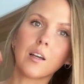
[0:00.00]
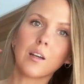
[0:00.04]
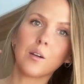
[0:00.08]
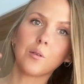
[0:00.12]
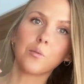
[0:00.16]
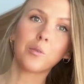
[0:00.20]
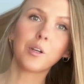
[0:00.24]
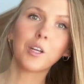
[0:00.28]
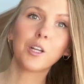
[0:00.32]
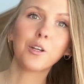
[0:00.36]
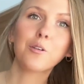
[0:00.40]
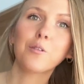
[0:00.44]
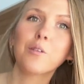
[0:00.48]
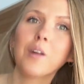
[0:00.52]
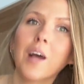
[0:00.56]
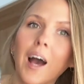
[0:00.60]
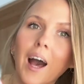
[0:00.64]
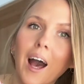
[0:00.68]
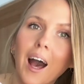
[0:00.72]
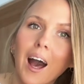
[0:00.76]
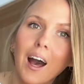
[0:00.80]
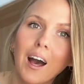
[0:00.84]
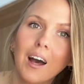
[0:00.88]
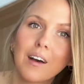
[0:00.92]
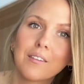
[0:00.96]
We don't
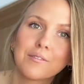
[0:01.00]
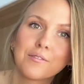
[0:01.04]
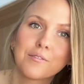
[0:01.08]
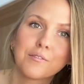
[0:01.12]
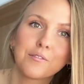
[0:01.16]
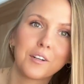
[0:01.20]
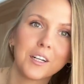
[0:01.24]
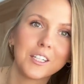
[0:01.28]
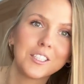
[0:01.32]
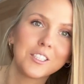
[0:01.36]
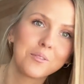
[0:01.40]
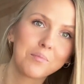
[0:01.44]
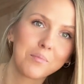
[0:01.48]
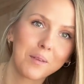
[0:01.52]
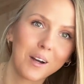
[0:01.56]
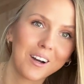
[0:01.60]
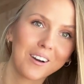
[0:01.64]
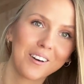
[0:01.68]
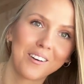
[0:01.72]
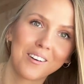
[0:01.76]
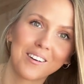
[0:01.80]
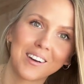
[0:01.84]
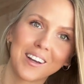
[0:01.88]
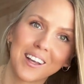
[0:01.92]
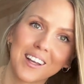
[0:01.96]
have fresh
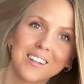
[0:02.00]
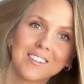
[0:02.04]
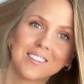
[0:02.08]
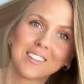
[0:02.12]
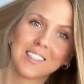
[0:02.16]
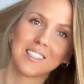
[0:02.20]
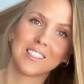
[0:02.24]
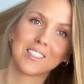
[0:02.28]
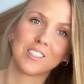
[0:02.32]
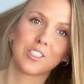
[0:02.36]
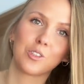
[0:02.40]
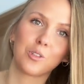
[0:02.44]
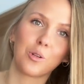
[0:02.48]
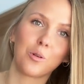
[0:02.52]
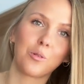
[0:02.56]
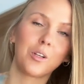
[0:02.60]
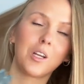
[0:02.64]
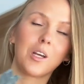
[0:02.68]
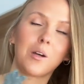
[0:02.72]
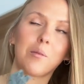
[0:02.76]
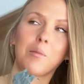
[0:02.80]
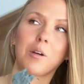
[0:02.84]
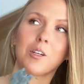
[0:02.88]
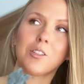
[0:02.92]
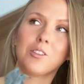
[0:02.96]
mango here in
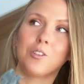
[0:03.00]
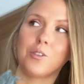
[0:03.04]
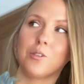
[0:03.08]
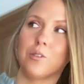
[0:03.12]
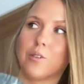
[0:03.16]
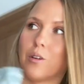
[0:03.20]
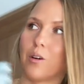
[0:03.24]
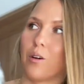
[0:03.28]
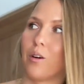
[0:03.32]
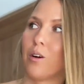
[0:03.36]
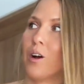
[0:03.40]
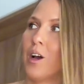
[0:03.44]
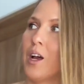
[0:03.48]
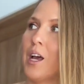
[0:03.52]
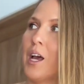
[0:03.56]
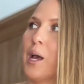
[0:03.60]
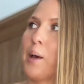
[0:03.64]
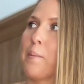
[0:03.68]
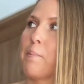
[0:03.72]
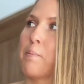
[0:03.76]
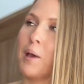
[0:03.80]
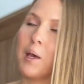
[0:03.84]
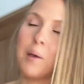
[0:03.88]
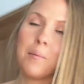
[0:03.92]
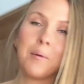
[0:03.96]
Estonia much,
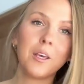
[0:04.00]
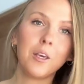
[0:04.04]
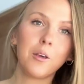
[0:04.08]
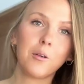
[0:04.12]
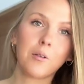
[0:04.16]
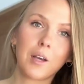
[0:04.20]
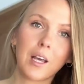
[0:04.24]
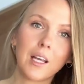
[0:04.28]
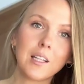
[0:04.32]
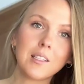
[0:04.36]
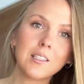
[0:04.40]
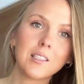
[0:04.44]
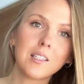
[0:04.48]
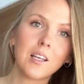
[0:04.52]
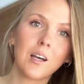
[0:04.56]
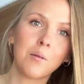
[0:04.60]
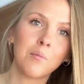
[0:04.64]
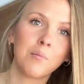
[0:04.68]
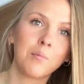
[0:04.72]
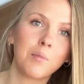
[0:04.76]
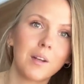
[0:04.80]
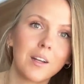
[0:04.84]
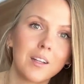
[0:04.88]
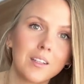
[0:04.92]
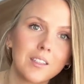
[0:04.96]
Maybe you get
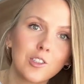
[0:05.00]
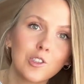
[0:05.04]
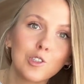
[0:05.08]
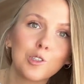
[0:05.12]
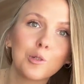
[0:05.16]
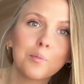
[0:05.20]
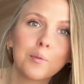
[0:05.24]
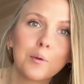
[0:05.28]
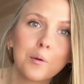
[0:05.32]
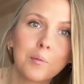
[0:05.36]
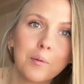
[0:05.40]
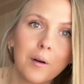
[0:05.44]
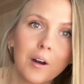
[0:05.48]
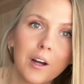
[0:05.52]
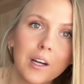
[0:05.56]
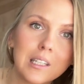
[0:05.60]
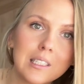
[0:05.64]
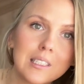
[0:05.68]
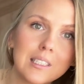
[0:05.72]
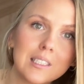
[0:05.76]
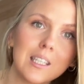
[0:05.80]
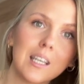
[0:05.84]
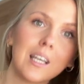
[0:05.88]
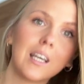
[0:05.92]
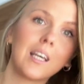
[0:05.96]
some, but it's super
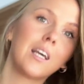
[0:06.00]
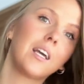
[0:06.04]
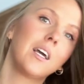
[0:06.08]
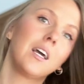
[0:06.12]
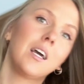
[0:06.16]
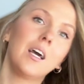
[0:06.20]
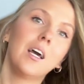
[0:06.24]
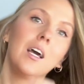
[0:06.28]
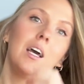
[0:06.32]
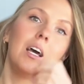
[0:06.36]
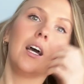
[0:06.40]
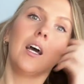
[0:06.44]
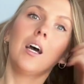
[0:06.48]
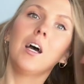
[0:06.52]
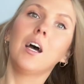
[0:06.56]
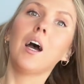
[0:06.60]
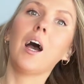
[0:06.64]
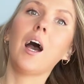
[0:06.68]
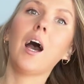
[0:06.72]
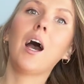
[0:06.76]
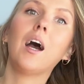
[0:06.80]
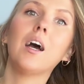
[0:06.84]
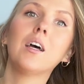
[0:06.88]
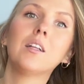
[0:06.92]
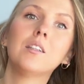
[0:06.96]
pricey
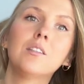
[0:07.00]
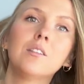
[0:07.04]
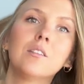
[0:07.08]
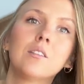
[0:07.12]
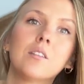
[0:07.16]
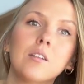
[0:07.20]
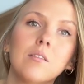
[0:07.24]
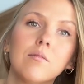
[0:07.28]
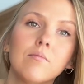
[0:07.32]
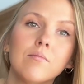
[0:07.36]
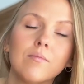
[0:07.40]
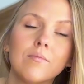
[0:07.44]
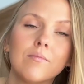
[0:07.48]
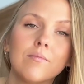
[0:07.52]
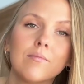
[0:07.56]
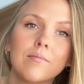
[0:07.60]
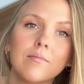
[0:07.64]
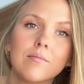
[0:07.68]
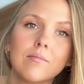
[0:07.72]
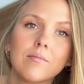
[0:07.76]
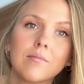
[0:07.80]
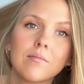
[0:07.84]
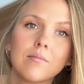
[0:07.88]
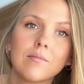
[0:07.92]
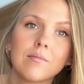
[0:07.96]
and
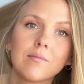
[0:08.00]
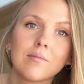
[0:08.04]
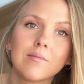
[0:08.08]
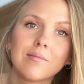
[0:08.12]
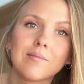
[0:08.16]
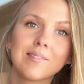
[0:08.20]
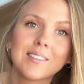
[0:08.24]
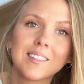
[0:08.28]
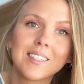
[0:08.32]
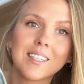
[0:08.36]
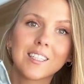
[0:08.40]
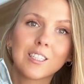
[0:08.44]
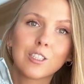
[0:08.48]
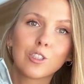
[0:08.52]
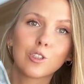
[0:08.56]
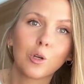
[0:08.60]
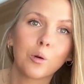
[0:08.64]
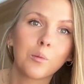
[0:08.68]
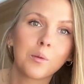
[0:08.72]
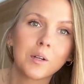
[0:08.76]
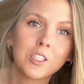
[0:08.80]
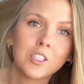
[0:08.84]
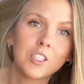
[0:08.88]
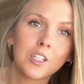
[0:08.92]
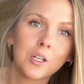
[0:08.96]
it's so
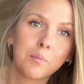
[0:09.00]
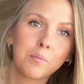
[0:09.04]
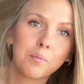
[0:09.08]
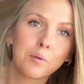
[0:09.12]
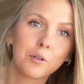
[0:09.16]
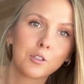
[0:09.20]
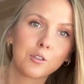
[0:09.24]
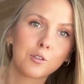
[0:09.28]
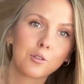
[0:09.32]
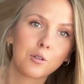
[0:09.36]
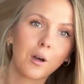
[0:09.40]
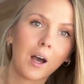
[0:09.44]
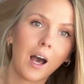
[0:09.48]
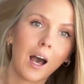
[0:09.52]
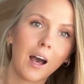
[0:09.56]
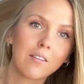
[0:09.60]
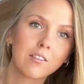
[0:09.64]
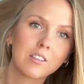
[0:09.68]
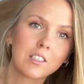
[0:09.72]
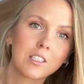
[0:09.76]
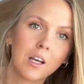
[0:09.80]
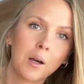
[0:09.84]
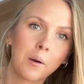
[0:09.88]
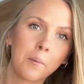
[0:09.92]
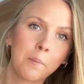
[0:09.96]
much cheaper to have
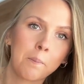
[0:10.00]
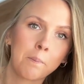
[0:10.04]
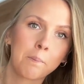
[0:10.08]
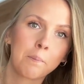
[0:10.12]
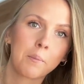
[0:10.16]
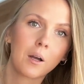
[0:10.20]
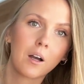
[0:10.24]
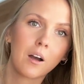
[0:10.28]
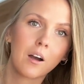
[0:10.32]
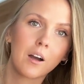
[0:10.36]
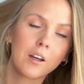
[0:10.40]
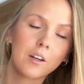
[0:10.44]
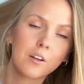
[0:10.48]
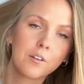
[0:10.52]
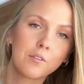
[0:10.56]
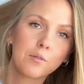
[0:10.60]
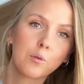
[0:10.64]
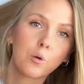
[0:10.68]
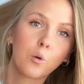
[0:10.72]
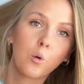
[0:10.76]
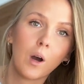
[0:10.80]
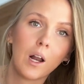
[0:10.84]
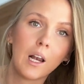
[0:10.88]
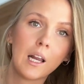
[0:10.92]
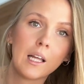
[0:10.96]
some kind of
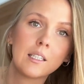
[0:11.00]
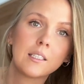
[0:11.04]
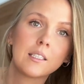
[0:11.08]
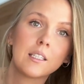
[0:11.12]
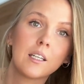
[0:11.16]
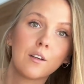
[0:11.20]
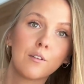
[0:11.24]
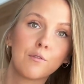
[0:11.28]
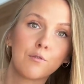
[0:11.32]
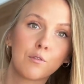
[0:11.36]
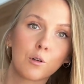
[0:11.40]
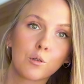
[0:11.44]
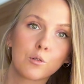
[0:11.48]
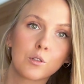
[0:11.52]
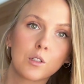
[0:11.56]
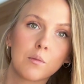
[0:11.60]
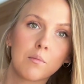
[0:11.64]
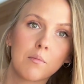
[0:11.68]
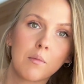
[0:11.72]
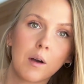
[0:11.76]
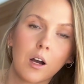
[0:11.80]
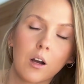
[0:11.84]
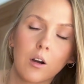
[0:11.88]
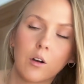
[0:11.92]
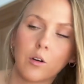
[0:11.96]
quality
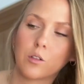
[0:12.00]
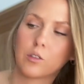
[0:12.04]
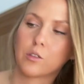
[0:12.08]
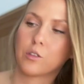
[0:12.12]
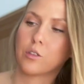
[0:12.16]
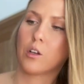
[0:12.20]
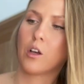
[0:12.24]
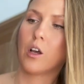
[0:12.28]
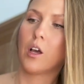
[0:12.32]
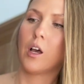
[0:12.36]
frozen mangoes.